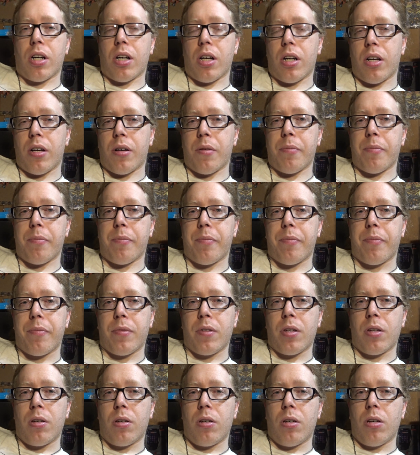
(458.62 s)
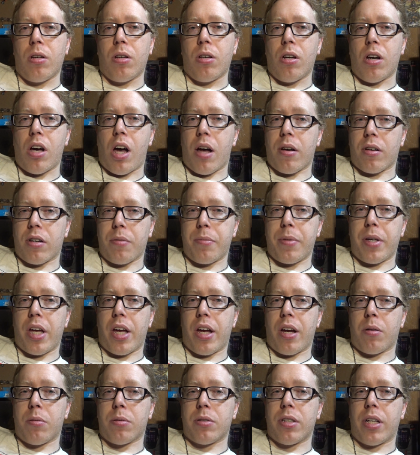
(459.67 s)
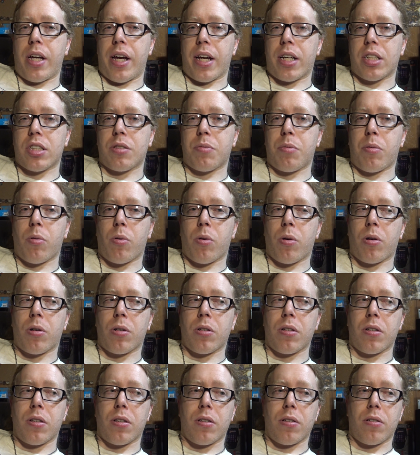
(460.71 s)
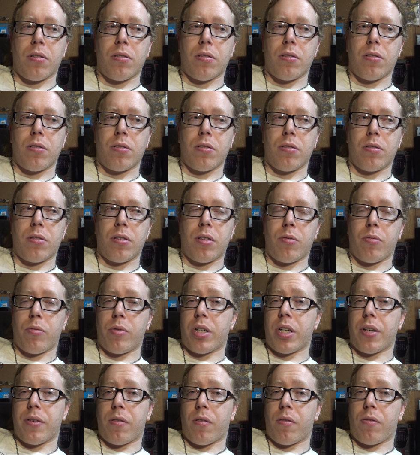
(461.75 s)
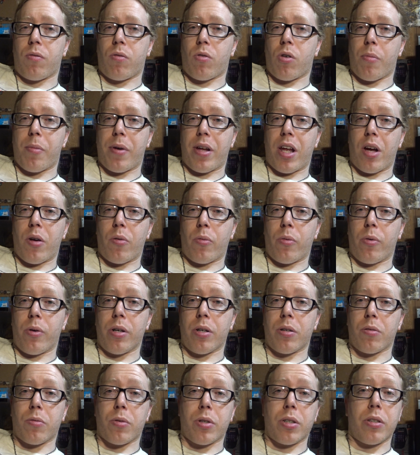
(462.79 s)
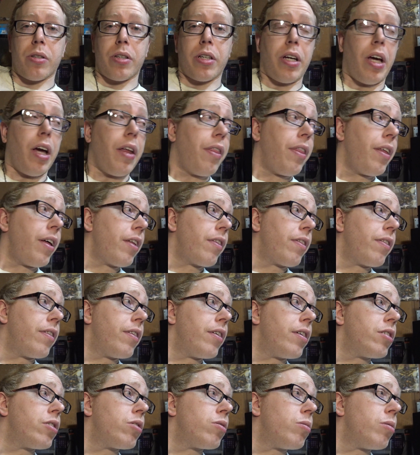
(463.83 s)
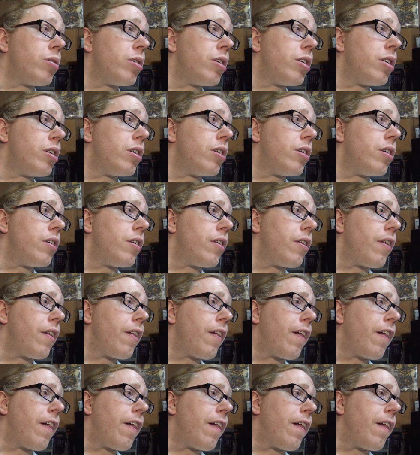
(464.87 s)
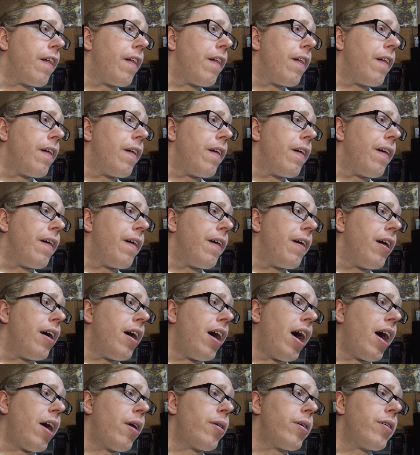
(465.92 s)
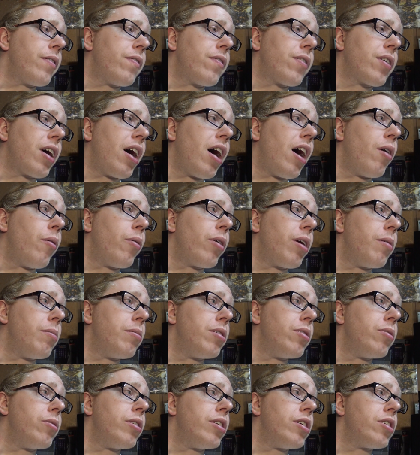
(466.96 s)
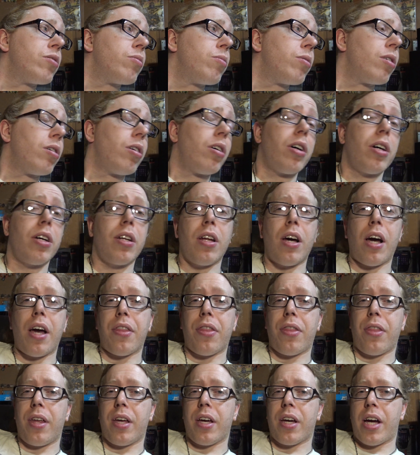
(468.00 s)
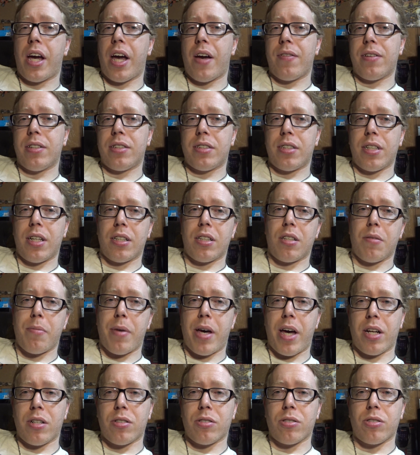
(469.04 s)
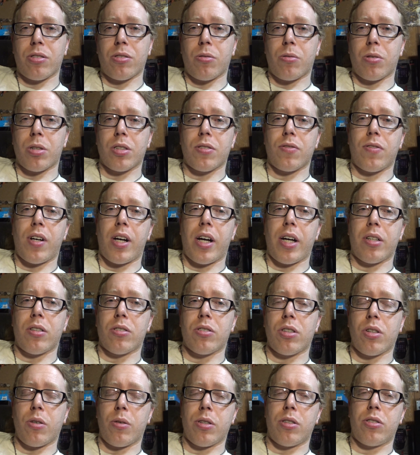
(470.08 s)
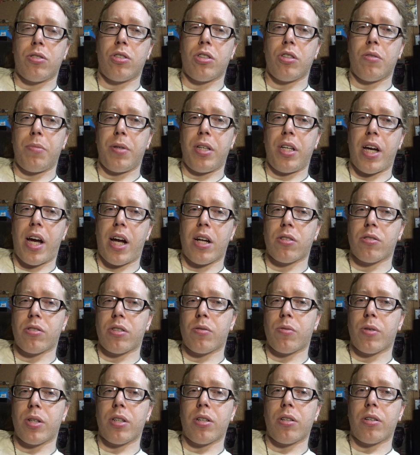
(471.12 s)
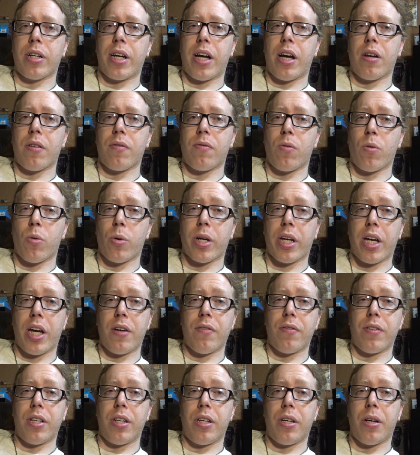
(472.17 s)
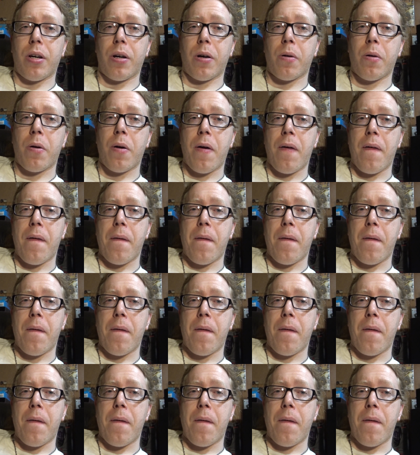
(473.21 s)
I'm going to be able to export in whatever format I want, really. I think this one, I already forgot what I'm doing this one on. I think I have it set to match the source file, so it should be actually rendering out a 4K video.